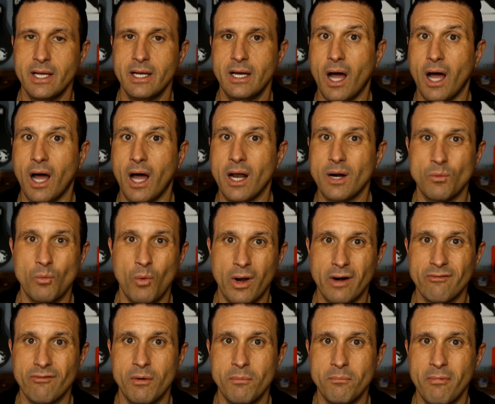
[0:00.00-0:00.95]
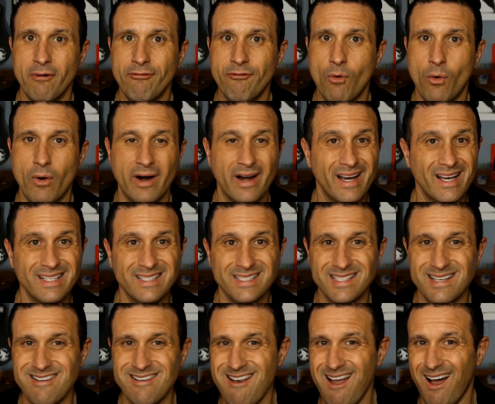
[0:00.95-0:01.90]
on one of them before, and it is
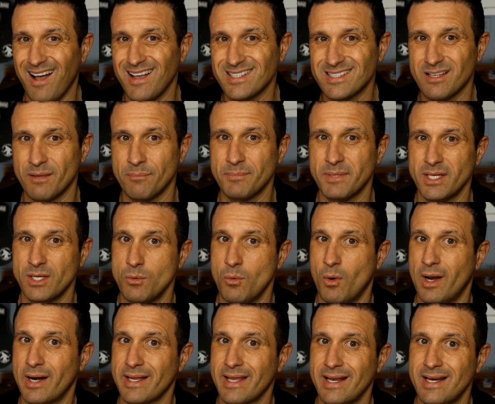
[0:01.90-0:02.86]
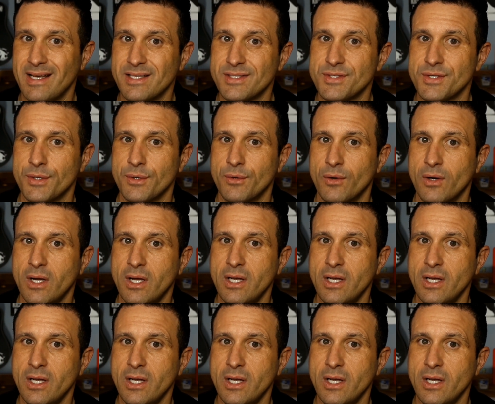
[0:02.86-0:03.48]
not something you want to get into.